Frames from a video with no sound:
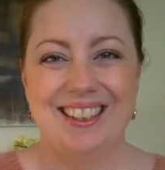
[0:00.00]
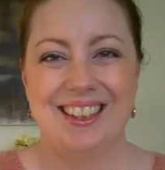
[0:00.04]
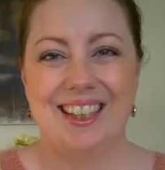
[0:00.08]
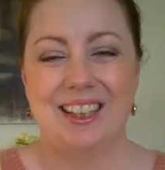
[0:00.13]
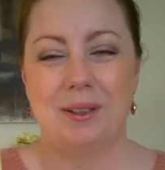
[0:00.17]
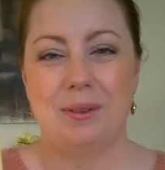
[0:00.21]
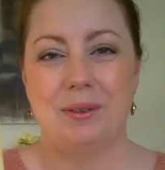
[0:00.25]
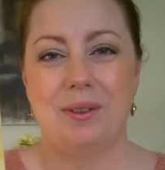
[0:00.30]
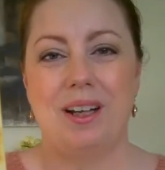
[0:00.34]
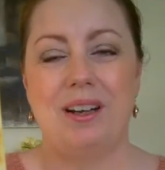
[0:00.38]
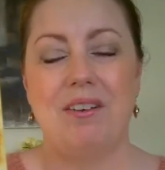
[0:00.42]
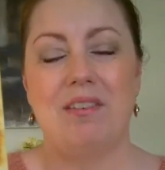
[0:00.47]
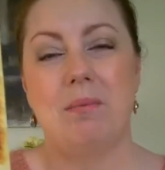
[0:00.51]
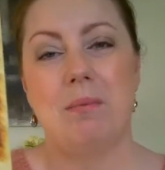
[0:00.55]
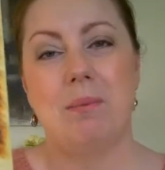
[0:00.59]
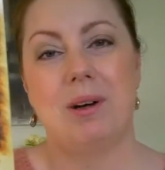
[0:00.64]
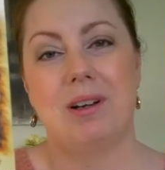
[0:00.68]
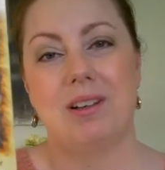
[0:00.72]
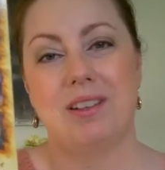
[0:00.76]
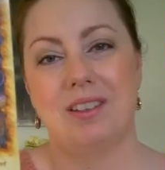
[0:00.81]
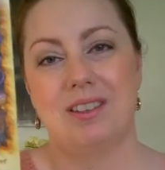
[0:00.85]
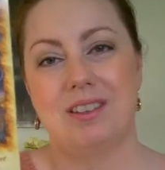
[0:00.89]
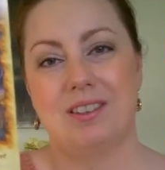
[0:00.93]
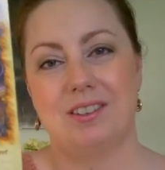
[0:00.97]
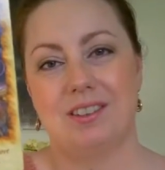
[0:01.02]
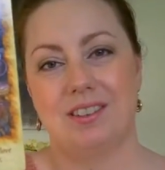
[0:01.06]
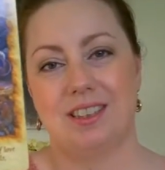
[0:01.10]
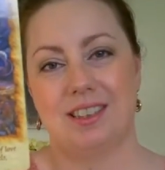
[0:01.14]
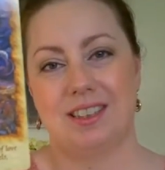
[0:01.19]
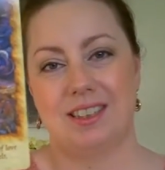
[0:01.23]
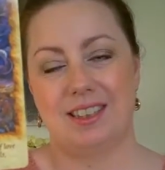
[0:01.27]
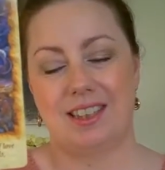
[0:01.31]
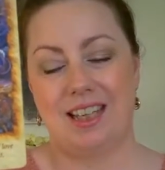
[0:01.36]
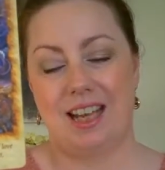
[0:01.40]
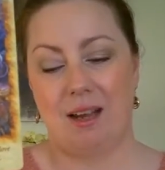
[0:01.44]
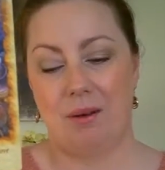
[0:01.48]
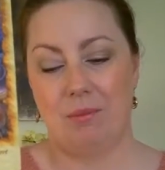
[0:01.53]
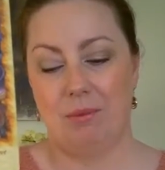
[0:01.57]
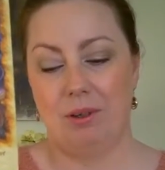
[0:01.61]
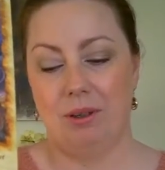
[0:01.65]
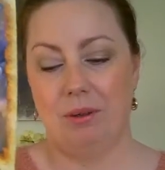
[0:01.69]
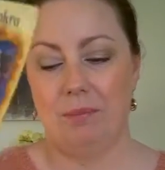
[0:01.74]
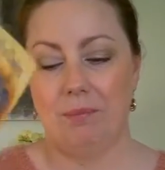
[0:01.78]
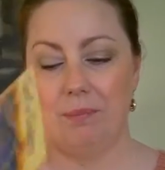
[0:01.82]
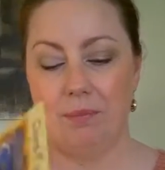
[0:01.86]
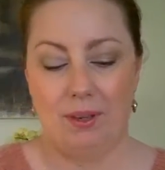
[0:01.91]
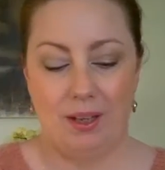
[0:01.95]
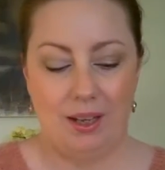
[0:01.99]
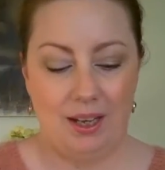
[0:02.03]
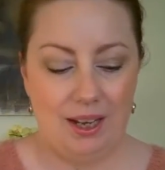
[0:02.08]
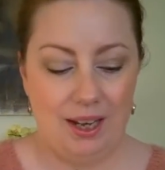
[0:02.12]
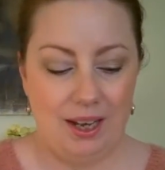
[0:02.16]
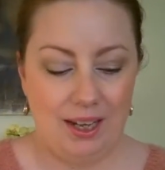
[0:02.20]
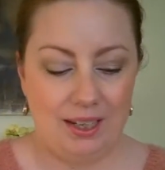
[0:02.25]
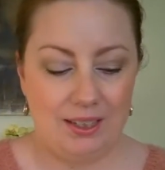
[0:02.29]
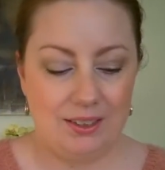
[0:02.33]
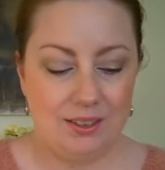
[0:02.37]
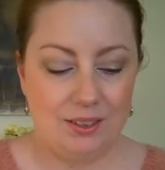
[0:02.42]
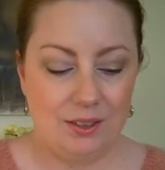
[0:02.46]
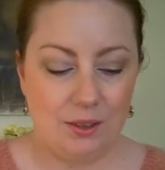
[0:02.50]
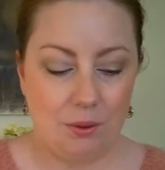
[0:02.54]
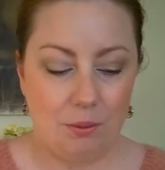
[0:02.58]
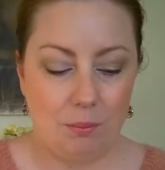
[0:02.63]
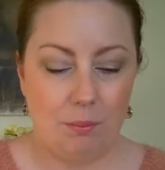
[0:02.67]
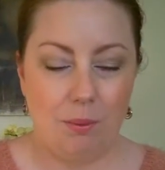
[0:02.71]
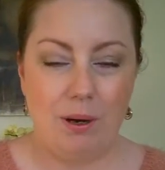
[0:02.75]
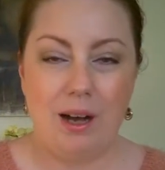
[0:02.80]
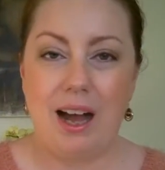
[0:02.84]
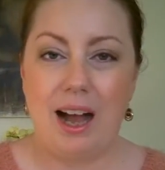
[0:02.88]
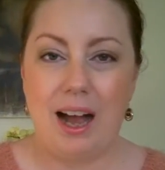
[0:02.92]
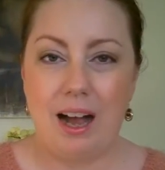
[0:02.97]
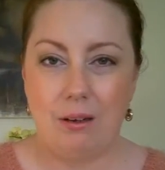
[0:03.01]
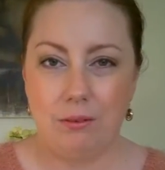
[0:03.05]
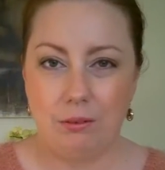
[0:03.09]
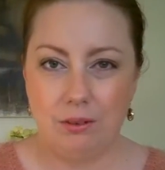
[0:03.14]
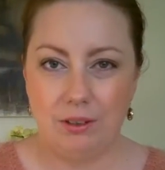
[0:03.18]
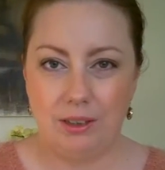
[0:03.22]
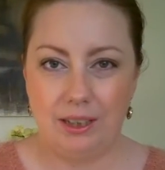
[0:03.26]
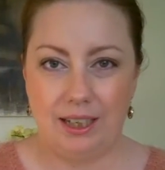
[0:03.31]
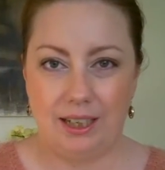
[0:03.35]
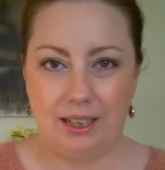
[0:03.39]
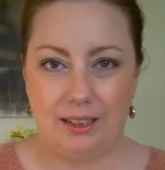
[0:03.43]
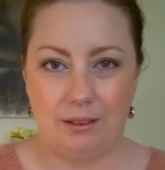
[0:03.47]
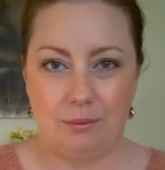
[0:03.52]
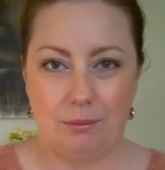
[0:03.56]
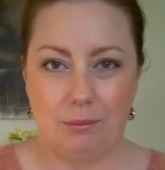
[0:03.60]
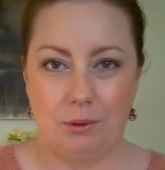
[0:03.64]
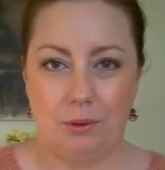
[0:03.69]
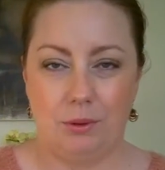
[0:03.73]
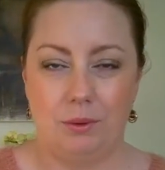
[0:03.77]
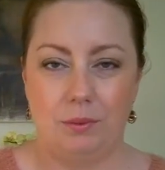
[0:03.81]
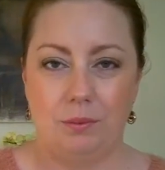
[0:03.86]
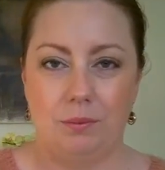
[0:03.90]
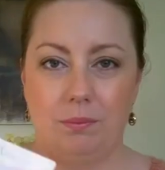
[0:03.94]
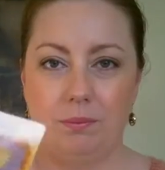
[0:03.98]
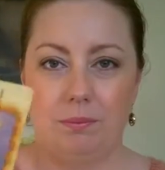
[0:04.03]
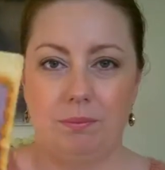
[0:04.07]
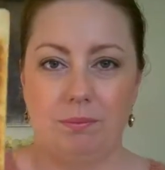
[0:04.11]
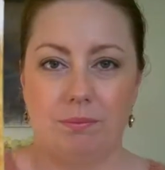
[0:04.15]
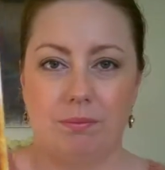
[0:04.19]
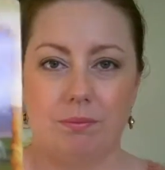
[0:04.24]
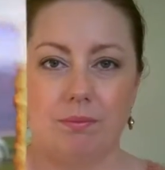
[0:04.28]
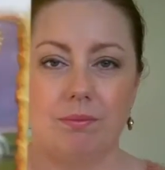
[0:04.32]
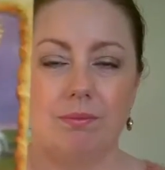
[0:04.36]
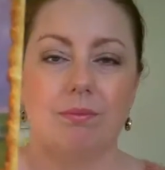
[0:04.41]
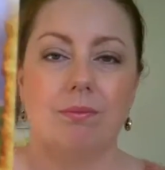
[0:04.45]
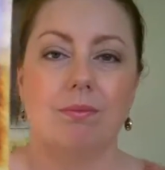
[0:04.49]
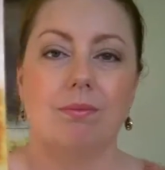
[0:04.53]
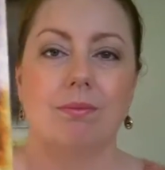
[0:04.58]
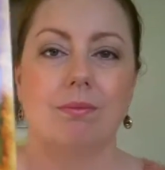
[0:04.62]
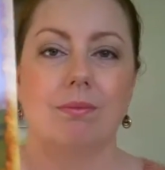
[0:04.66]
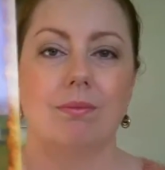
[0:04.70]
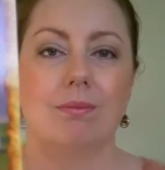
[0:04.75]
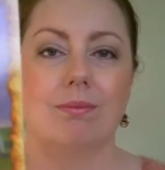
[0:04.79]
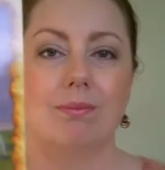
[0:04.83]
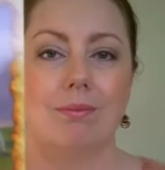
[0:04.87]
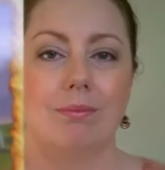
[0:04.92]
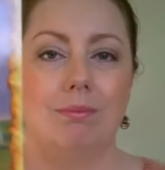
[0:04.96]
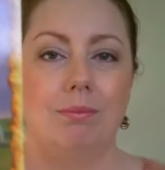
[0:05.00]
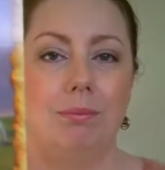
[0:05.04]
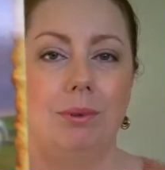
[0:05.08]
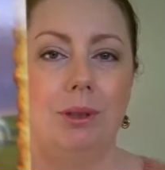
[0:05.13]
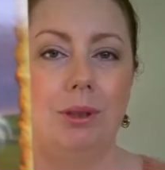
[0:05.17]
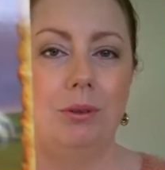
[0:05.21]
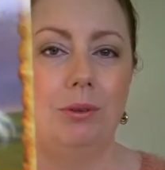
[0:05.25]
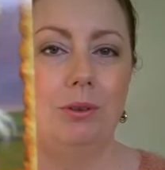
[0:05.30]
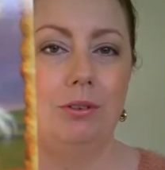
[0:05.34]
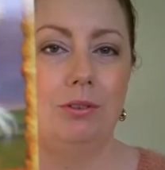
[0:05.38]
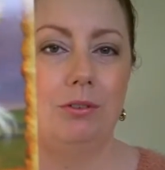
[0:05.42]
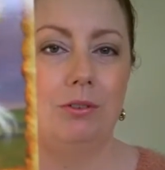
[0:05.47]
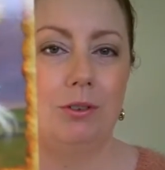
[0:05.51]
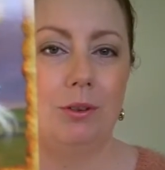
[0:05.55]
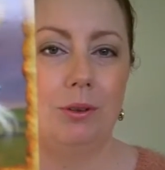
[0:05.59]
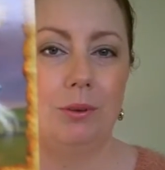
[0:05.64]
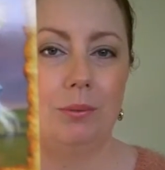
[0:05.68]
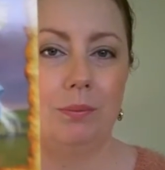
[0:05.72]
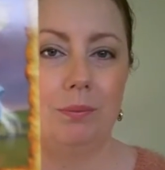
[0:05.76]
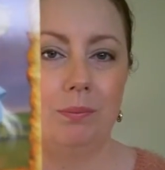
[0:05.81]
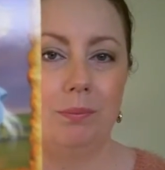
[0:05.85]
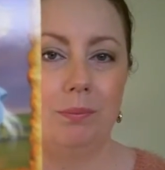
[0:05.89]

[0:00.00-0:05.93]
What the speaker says: I don't have a monitor on this camera. And so power animal, beautiful.